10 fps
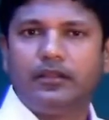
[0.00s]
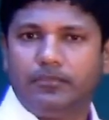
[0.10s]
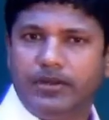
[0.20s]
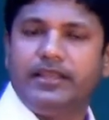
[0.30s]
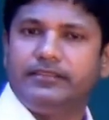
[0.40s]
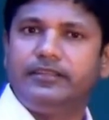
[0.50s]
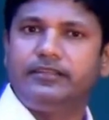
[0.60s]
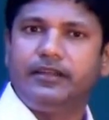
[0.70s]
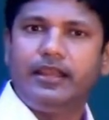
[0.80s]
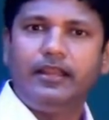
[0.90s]
Pretty easy,
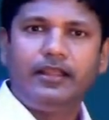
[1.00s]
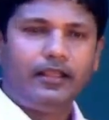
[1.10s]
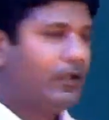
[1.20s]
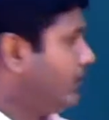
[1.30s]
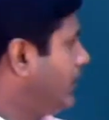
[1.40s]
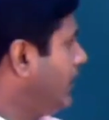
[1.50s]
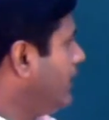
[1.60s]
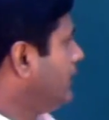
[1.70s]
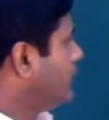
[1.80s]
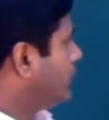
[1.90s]
isn't it?
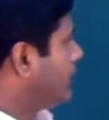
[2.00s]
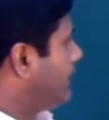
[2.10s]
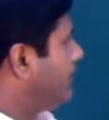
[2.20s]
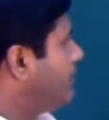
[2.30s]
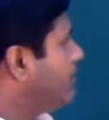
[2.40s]
Okay, so keep in